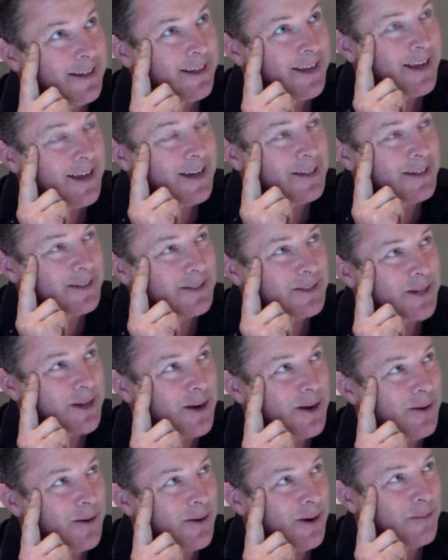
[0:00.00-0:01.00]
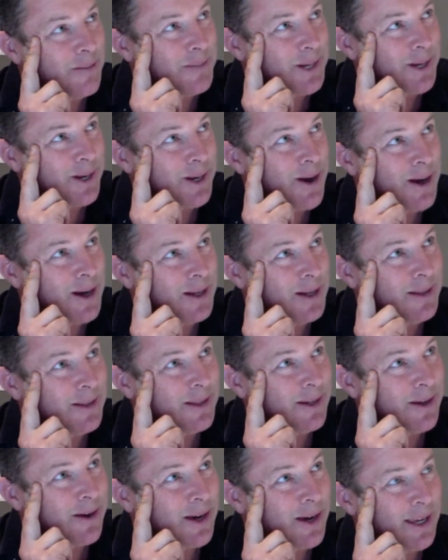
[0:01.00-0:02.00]
And so I'm delighted
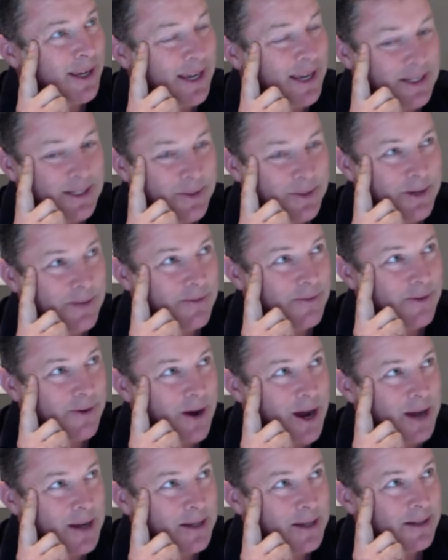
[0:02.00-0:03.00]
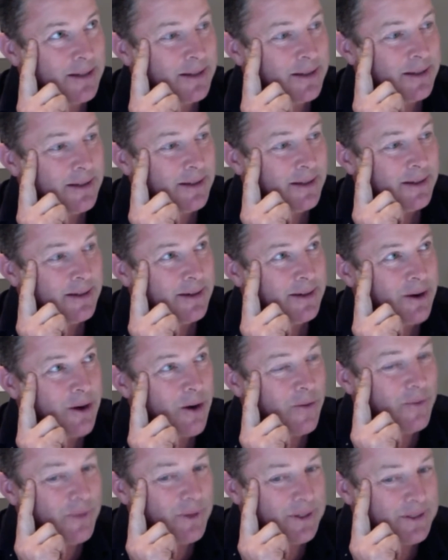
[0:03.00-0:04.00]
that I get to invite,
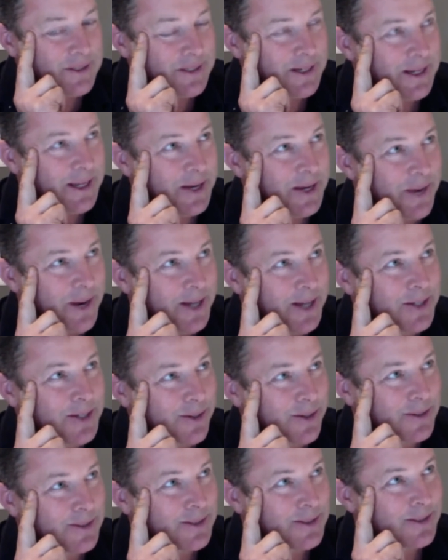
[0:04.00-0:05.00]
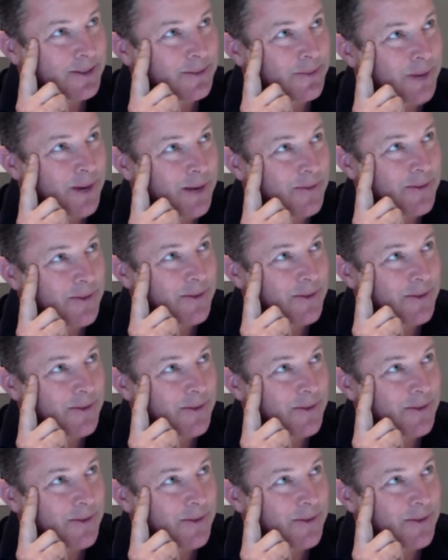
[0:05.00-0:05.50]
obviously, Greg Johnson, one of the